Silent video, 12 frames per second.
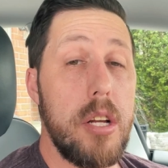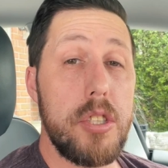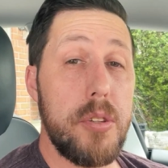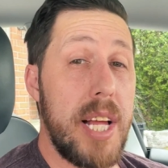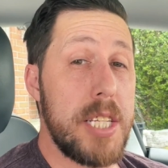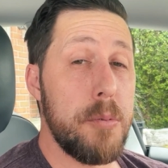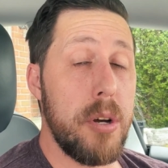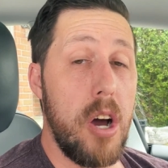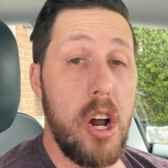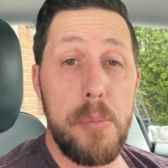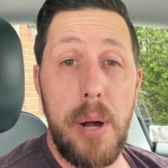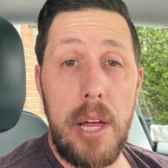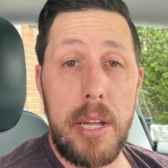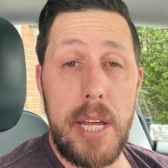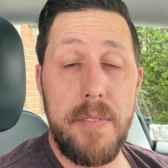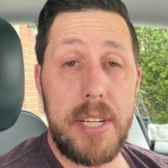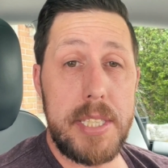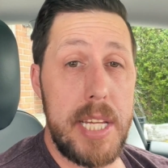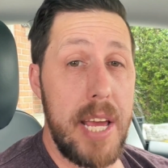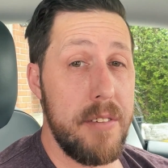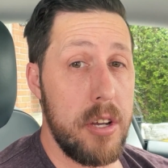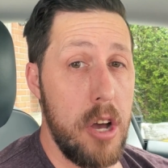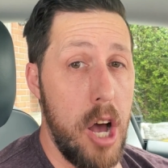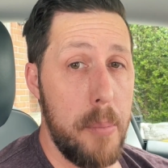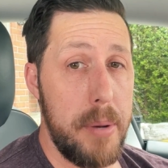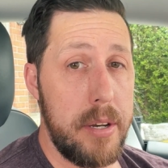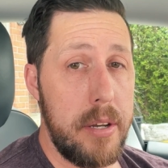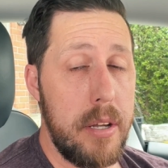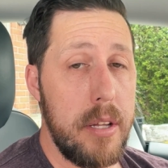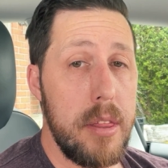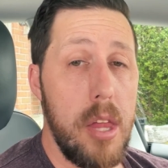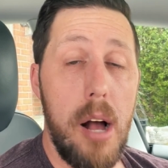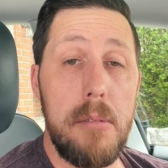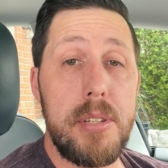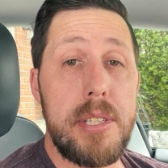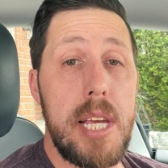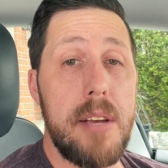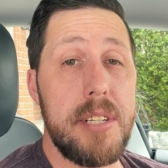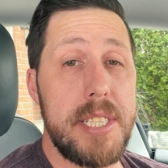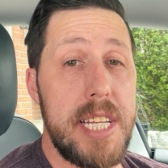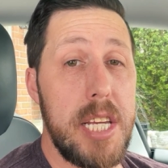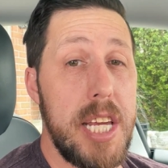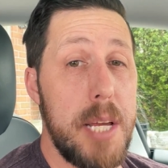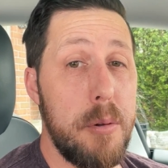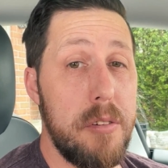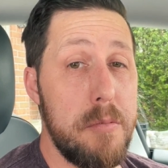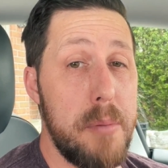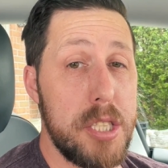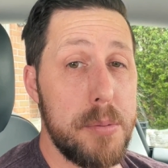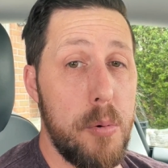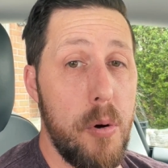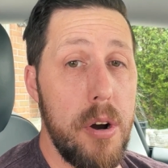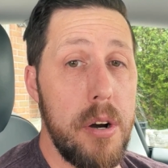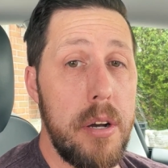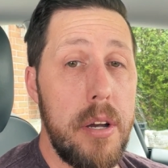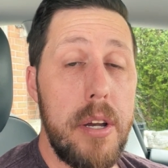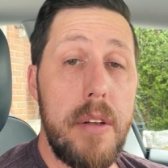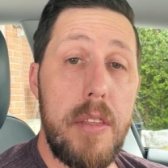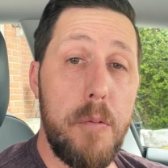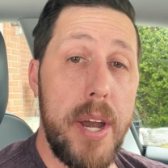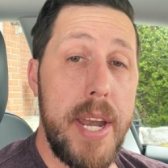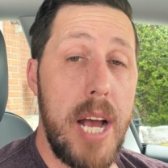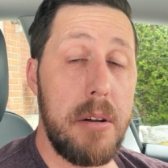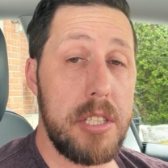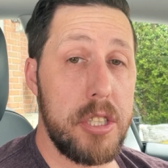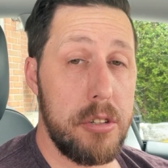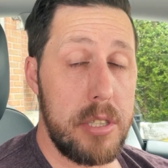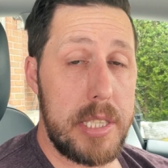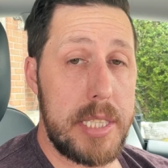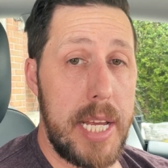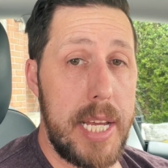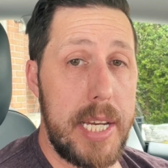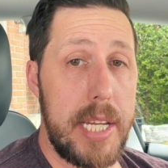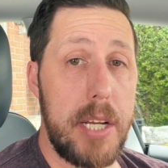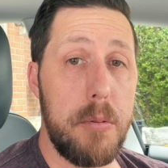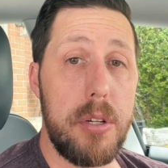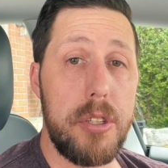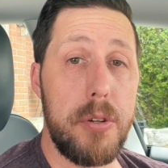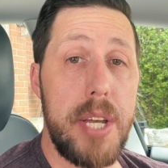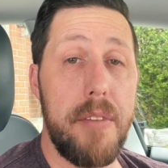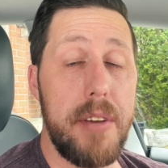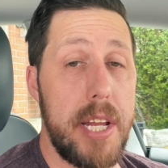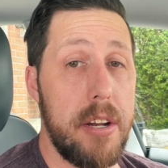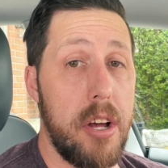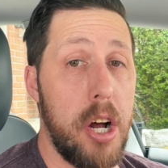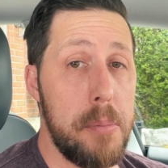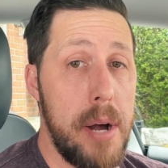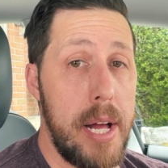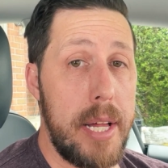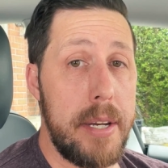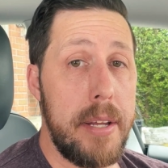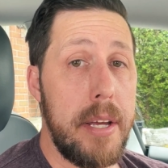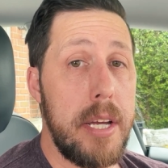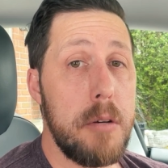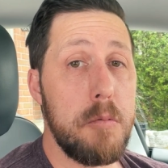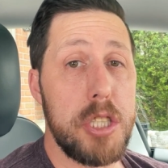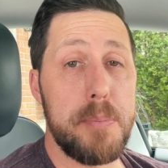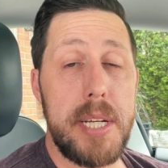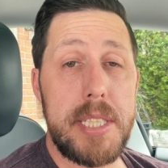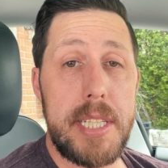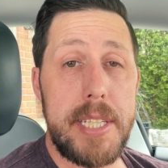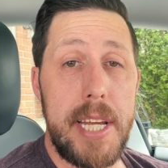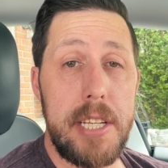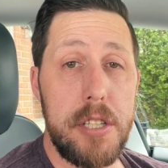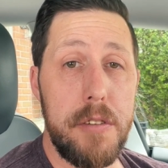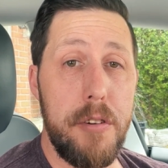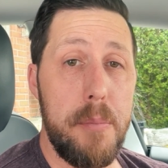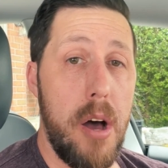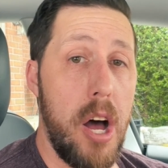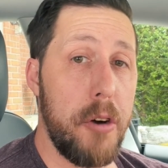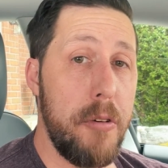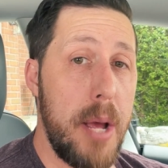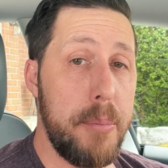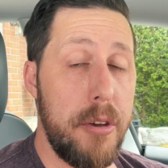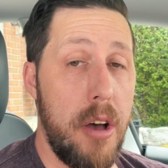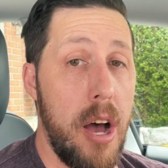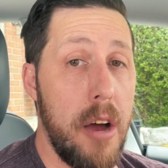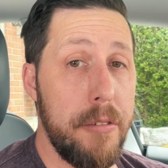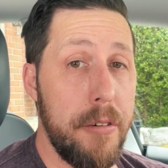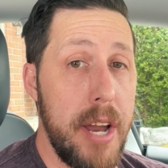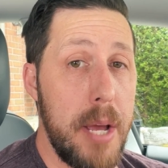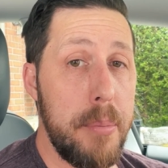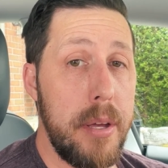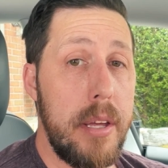So that's what autopilot and F S D have in common. Obviously, F S D is capable of much more. Right now in its current state, it will do navigating on autopilot, which basically takes you from on-ramp to off-ramp.